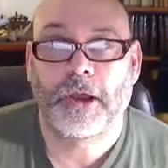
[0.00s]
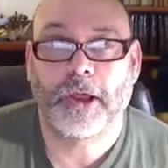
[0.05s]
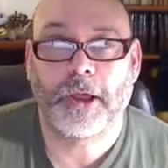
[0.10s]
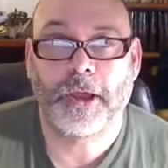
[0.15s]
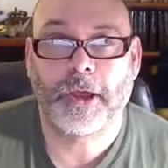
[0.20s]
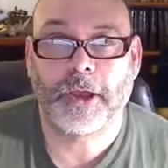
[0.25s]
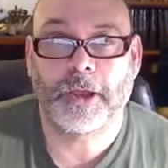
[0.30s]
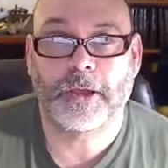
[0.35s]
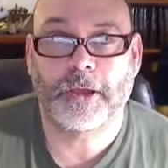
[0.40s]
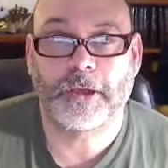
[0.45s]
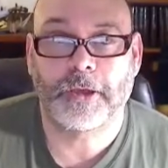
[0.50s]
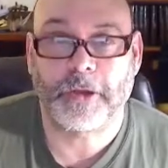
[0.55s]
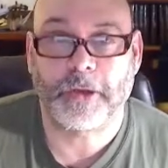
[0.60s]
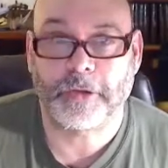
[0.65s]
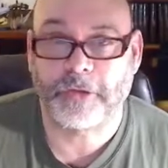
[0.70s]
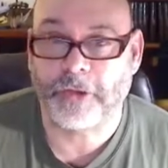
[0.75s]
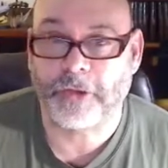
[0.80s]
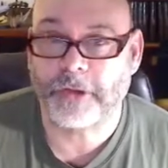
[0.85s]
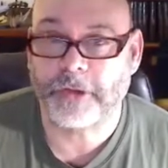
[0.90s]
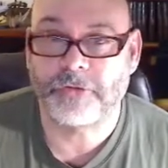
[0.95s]
And
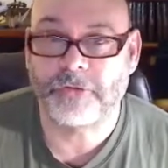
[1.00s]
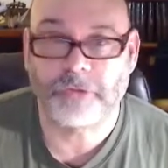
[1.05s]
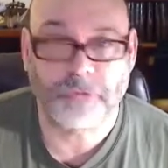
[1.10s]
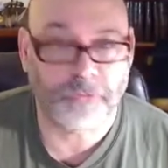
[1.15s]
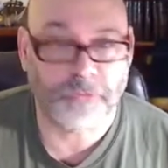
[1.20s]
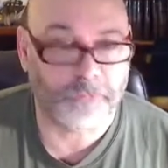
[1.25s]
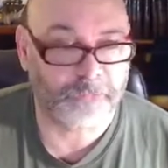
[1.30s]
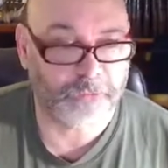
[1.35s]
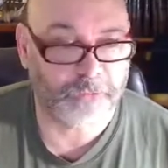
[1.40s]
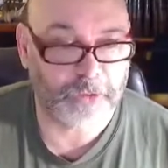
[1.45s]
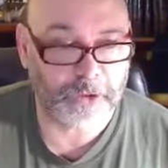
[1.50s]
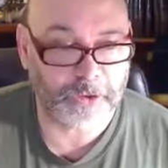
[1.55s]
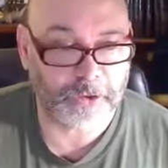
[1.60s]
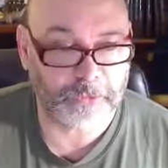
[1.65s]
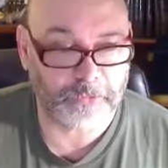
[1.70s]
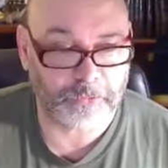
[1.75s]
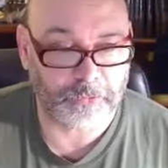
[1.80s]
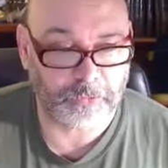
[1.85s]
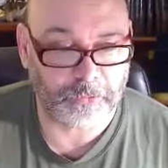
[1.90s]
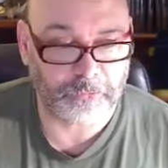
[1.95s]
they grew
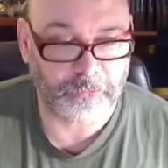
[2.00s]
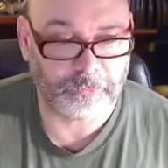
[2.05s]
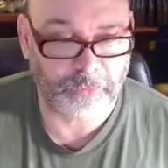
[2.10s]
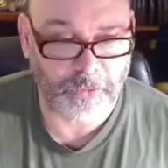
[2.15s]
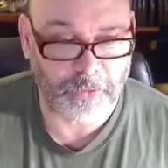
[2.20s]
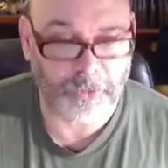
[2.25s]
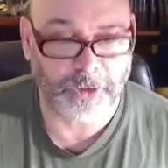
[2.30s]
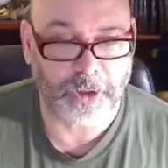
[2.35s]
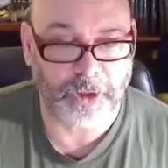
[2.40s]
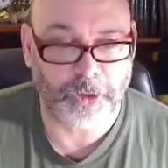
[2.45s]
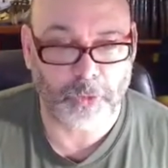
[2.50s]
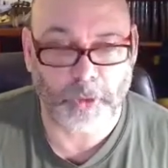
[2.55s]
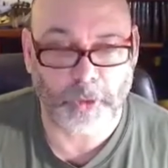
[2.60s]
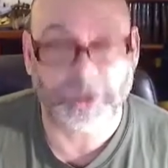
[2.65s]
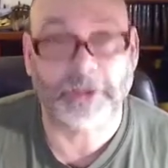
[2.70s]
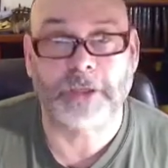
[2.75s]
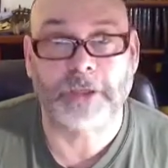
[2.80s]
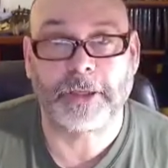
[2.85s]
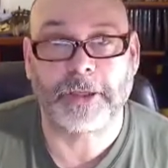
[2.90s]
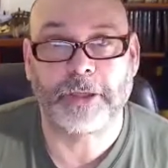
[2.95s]
very, very
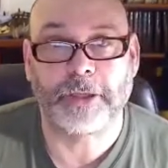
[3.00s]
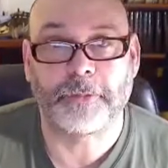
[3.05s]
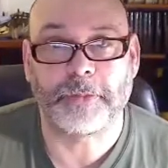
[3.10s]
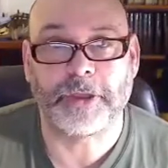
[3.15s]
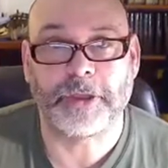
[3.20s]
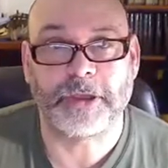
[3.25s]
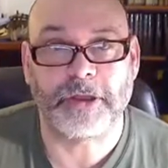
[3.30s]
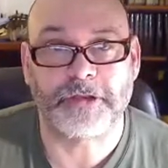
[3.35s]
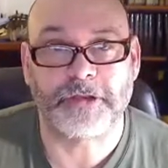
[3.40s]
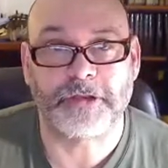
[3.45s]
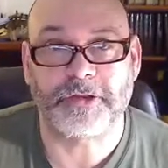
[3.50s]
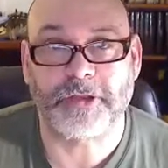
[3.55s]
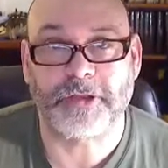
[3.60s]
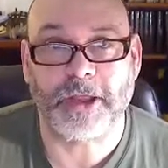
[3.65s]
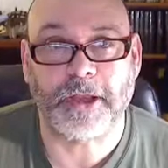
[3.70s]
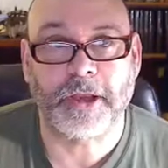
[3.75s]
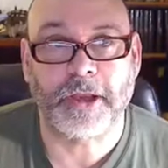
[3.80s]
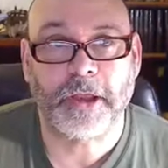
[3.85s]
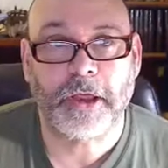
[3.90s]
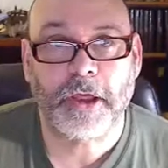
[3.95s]
quickly because of
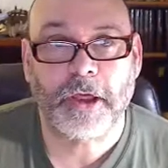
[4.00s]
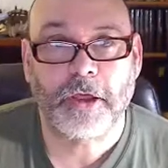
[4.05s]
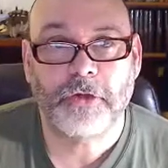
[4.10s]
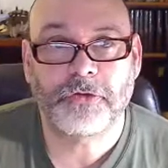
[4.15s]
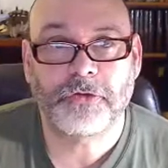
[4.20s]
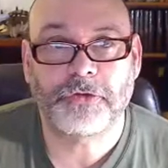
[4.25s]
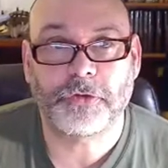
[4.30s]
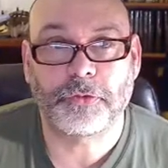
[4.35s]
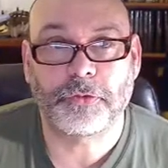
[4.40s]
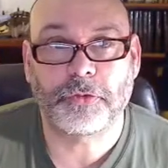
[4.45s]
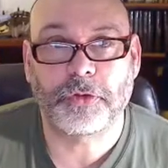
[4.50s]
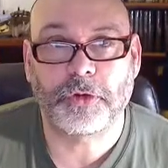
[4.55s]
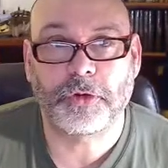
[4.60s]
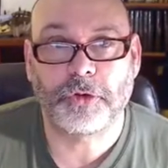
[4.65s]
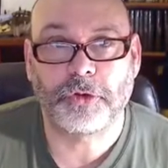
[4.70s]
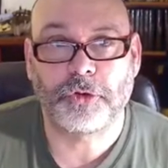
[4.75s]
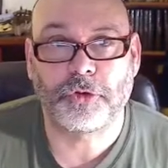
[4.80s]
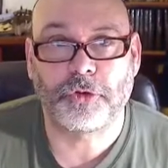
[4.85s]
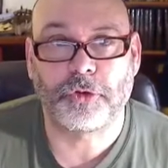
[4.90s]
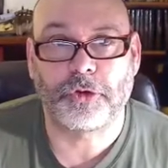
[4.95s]
that. So
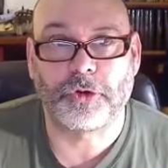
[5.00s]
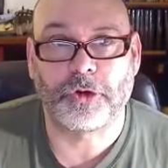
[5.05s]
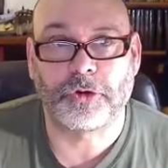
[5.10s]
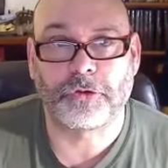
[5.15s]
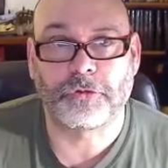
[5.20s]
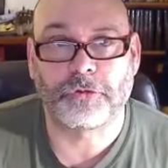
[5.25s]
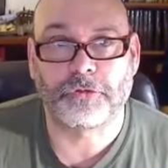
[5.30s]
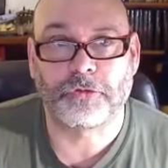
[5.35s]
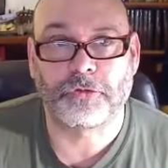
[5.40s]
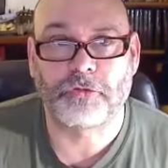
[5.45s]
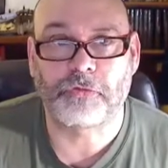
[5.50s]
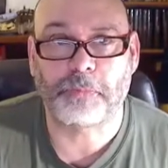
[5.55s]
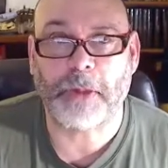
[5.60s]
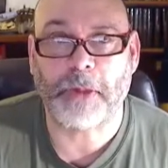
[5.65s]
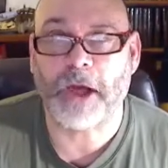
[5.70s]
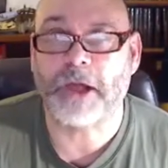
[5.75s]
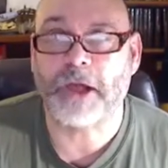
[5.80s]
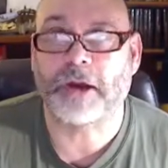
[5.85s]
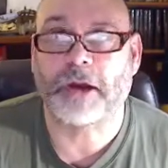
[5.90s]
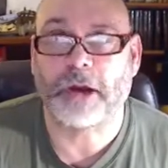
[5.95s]
you're
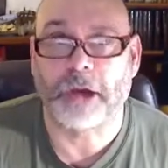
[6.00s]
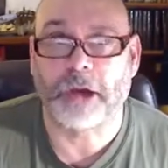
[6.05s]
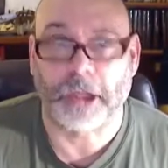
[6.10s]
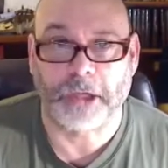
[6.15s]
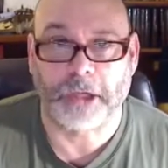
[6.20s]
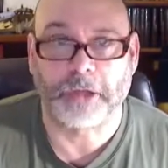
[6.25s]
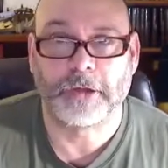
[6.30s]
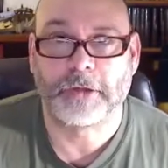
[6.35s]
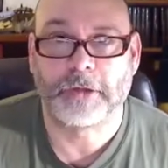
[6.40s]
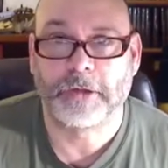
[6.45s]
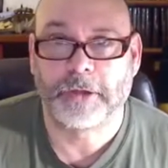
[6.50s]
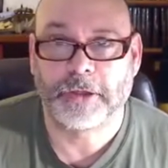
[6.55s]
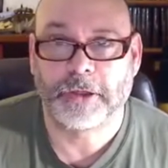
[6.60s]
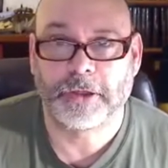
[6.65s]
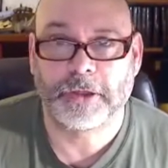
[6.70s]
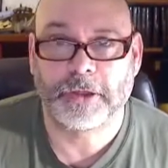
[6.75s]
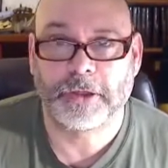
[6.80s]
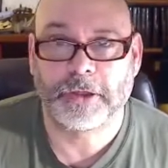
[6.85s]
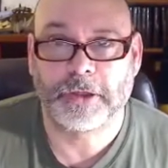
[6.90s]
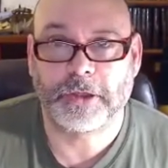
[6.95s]
spot on
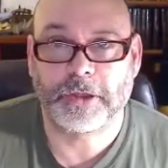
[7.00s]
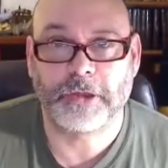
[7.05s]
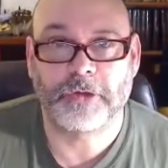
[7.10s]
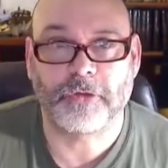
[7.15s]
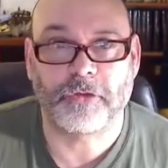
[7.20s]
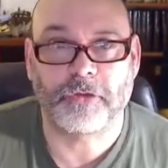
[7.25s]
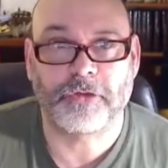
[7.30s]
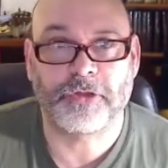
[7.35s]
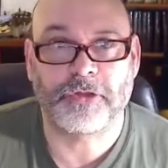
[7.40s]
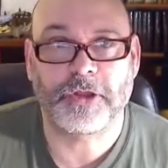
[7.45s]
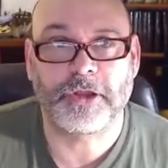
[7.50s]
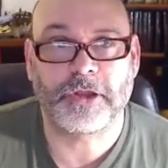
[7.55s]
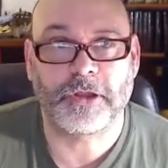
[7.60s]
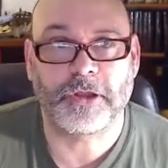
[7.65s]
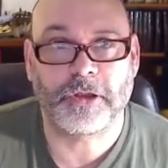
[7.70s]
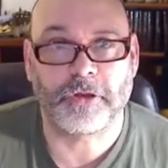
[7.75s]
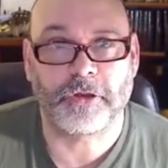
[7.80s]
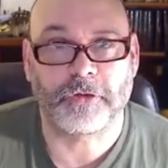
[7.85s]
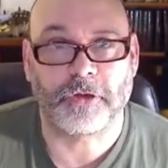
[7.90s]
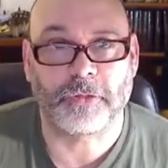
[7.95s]
in your thinking
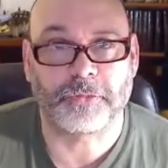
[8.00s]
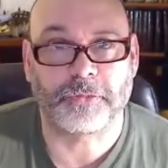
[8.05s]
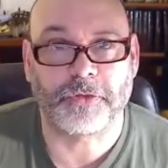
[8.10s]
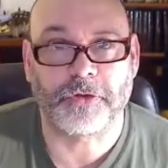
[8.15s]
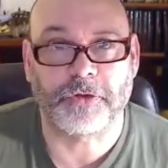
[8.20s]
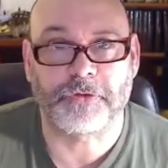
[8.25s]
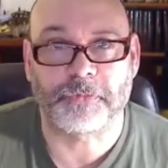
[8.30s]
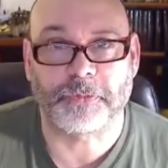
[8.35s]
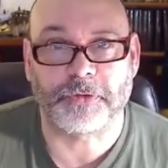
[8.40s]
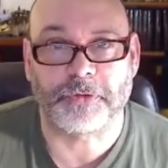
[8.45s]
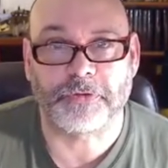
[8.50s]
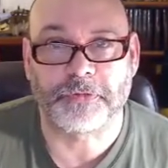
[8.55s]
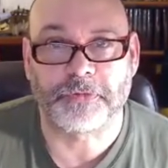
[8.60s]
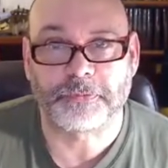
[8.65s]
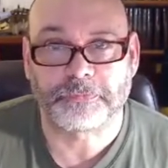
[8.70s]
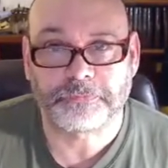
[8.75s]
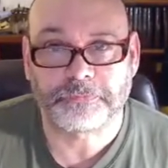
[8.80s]
here on principles.